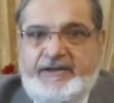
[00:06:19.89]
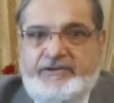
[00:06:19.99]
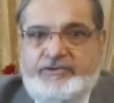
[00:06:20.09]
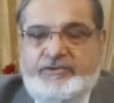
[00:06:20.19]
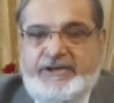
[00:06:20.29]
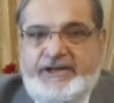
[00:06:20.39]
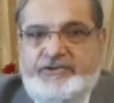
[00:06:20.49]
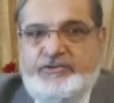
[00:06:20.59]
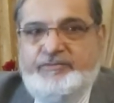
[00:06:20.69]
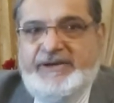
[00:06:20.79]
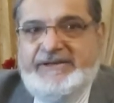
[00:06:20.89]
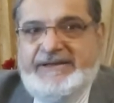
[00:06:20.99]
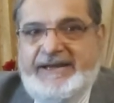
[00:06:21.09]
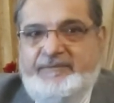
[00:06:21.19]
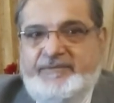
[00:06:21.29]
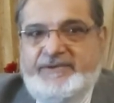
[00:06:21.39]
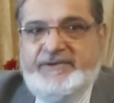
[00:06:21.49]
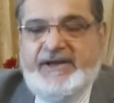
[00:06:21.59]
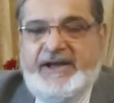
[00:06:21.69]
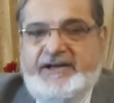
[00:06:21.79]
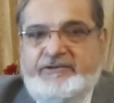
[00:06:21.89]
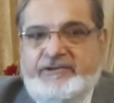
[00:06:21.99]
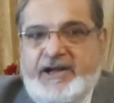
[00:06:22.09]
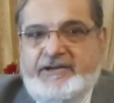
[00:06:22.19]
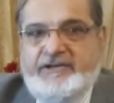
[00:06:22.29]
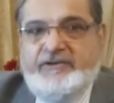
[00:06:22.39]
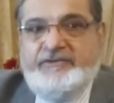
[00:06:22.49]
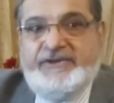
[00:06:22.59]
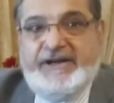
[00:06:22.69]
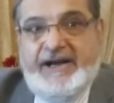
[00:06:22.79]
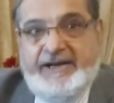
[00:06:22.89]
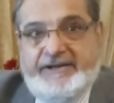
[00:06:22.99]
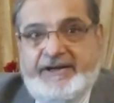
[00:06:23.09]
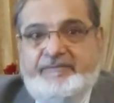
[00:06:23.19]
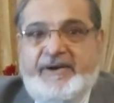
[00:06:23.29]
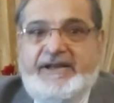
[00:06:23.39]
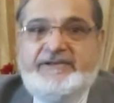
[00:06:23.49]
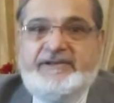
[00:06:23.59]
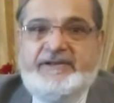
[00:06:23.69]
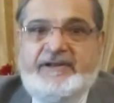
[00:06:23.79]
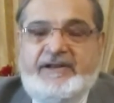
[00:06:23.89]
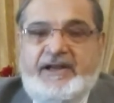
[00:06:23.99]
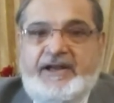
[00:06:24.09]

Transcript: So there should be schemes and introduction of geriatric medicine